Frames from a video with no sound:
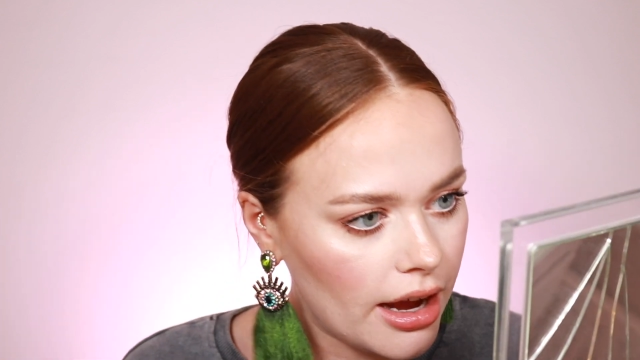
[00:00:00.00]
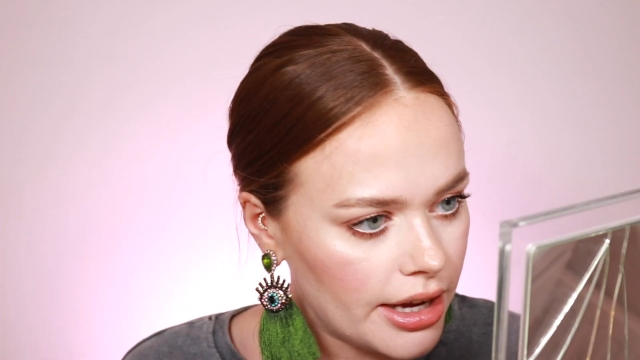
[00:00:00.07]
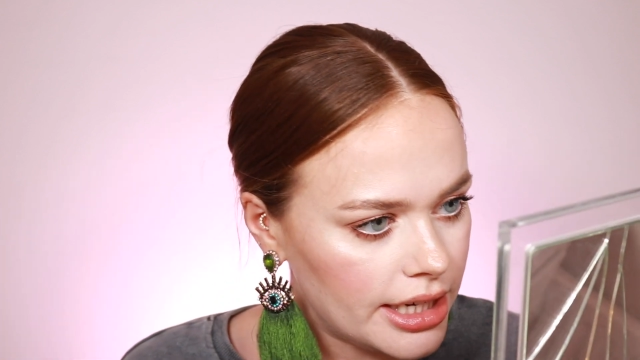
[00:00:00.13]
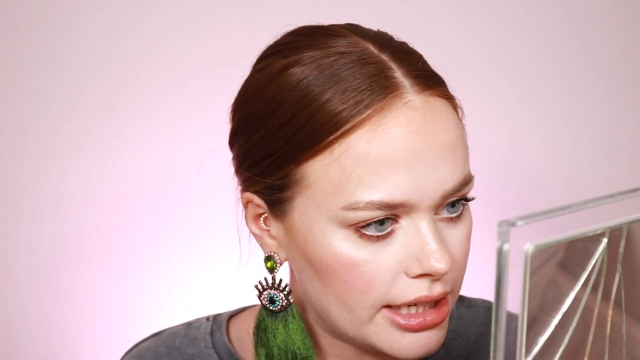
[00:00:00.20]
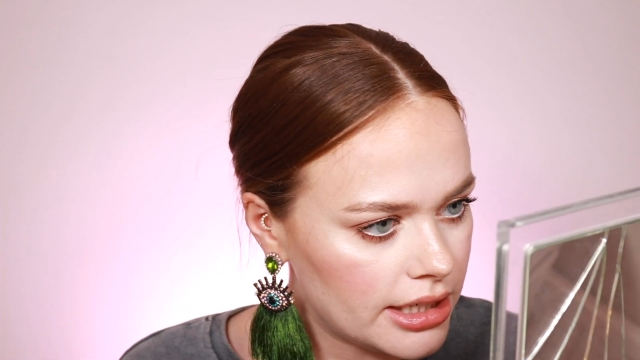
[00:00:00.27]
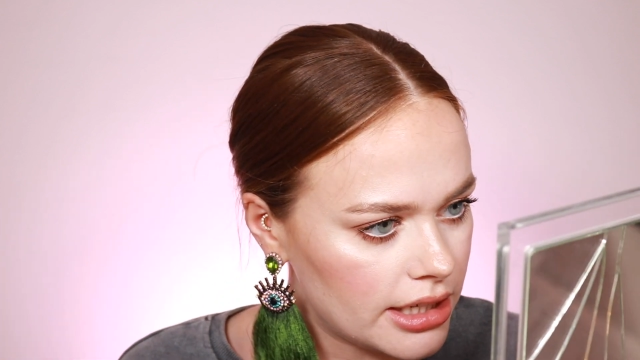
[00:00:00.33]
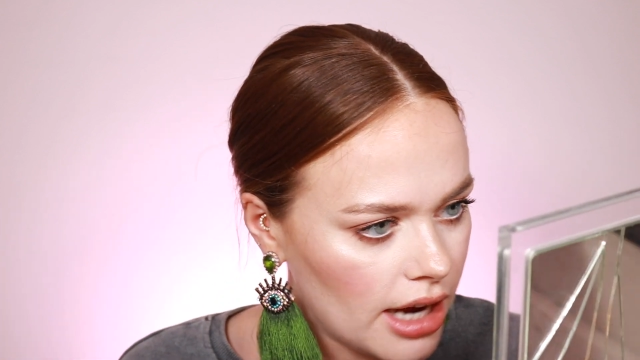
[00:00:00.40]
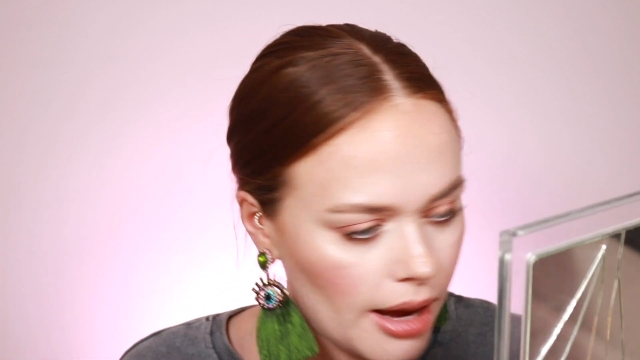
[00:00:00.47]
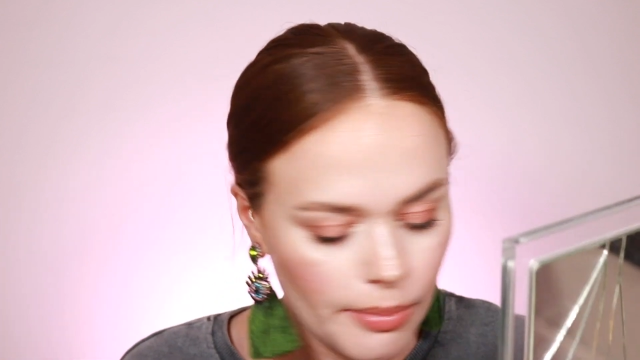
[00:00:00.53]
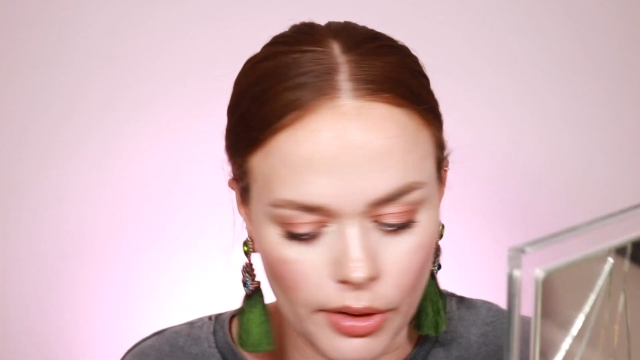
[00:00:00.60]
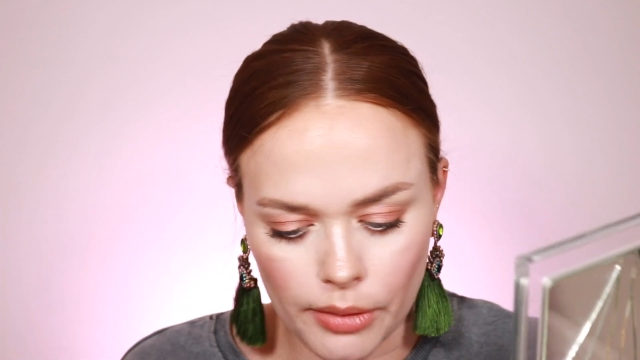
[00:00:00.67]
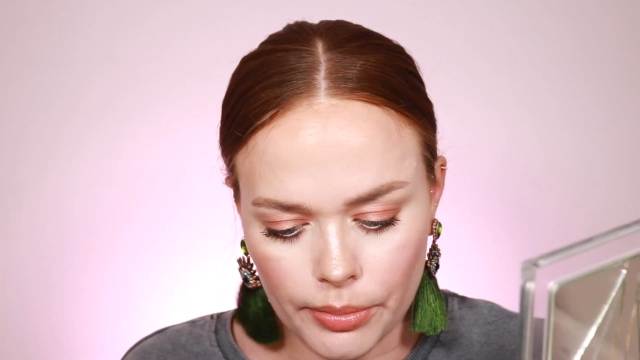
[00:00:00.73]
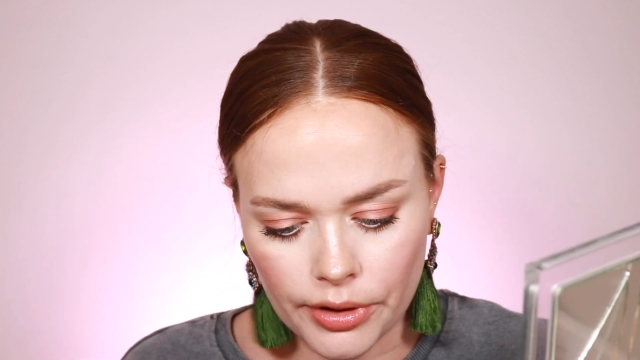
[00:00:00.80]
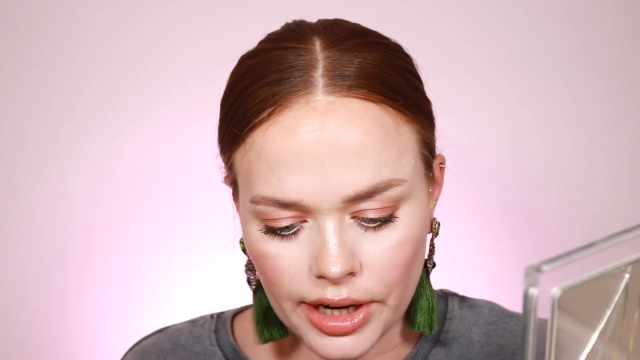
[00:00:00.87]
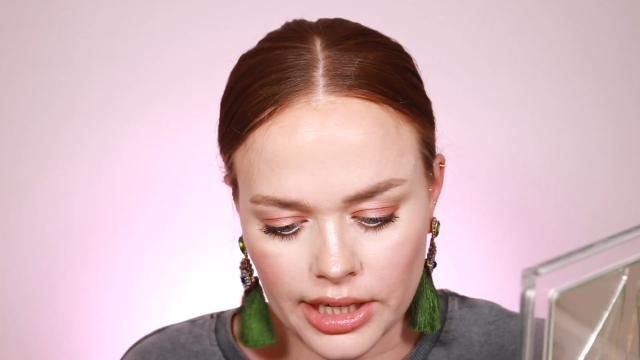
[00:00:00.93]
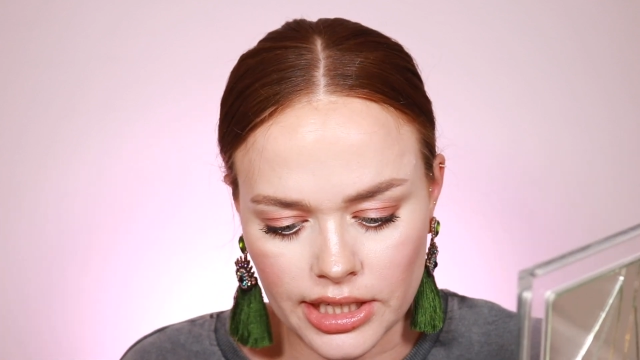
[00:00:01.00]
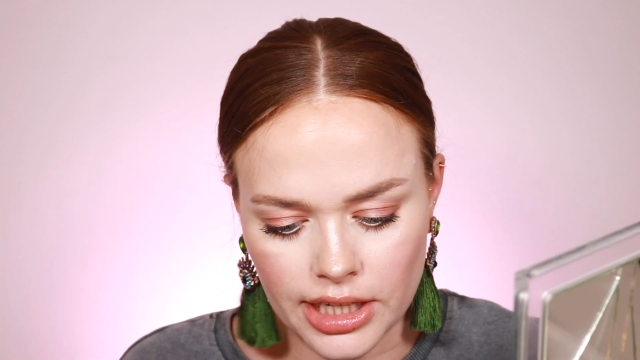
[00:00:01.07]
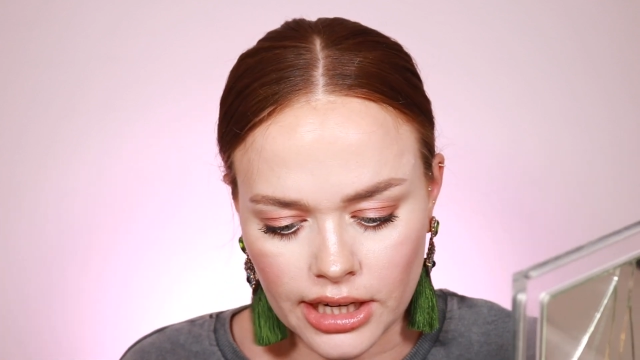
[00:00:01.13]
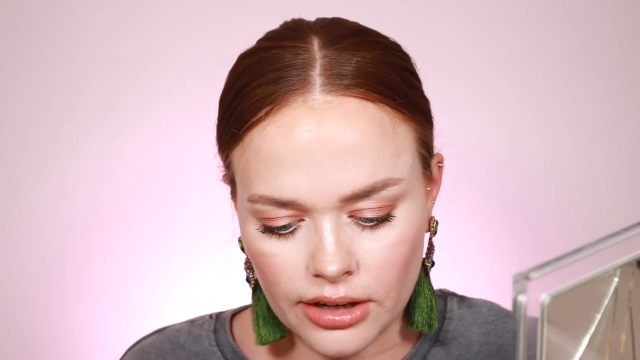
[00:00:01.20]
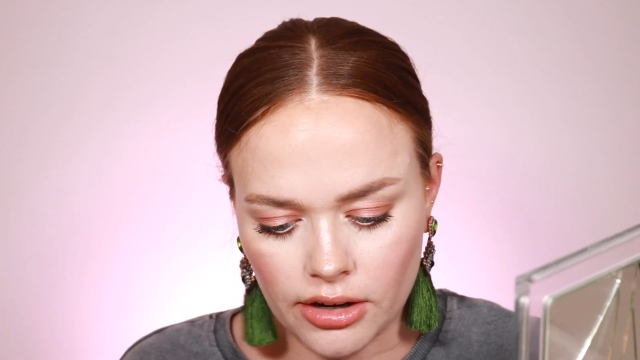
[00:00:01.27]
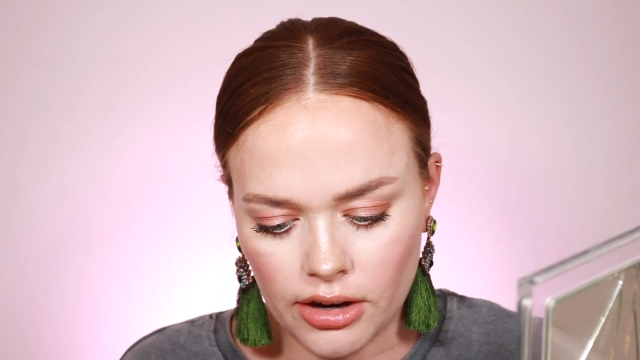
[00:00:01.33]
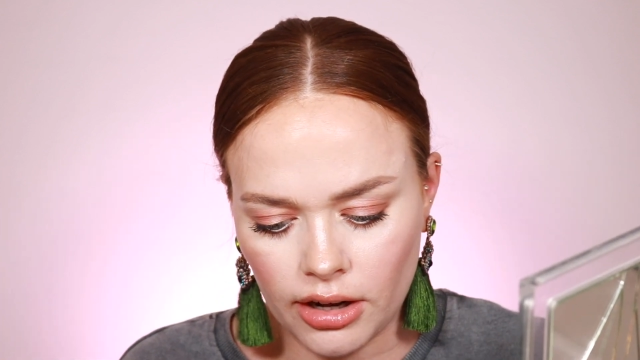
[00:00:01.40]
I didn't top up or
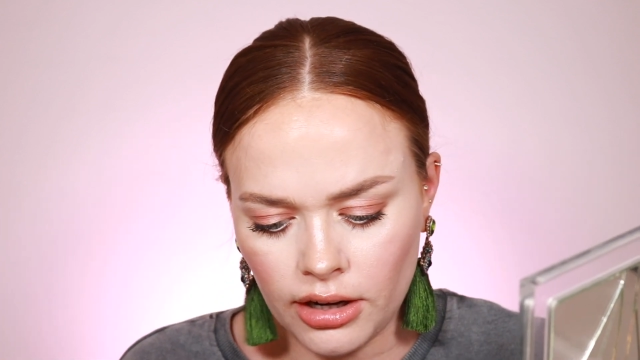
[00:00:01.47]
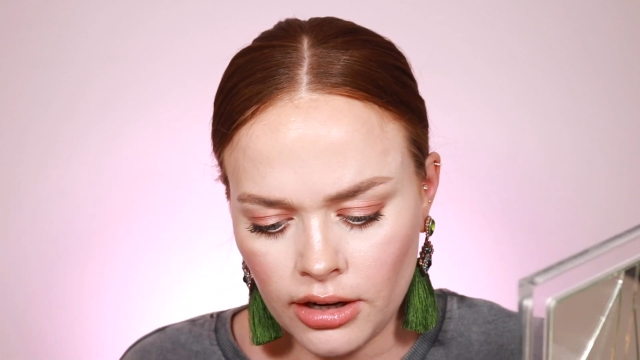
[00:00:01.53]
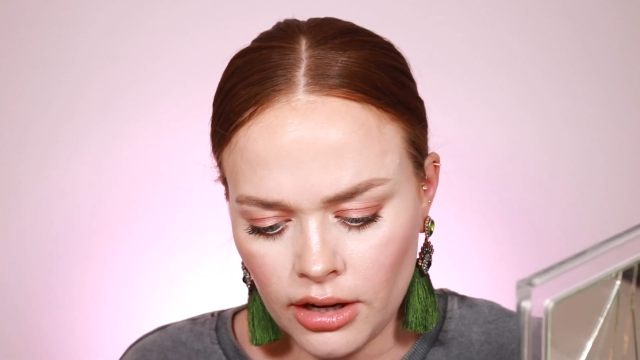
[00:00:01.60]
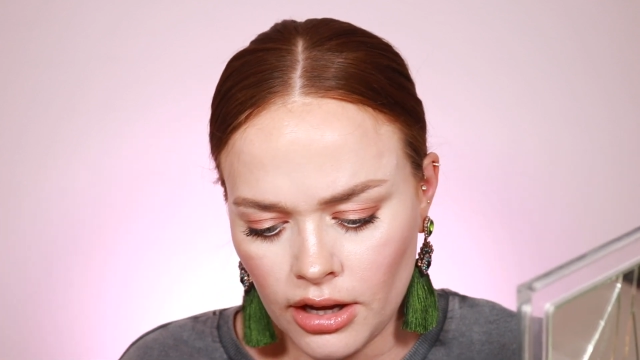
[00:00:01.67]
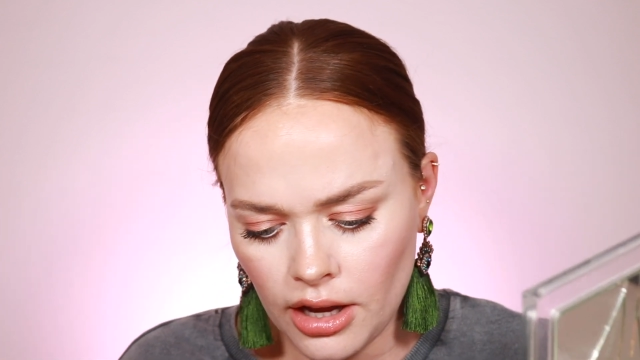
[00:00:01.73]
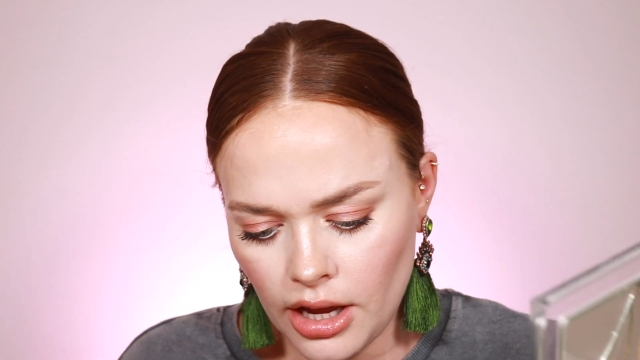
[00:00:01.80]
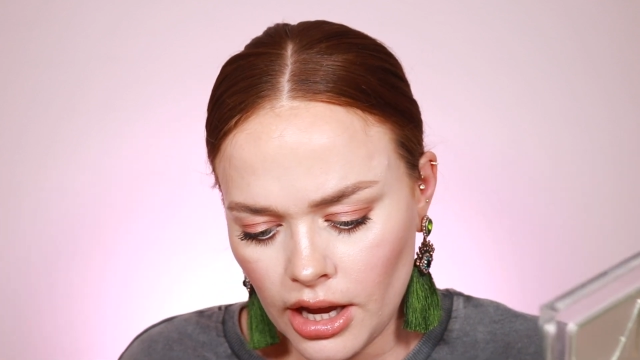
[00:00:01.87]
anything at all.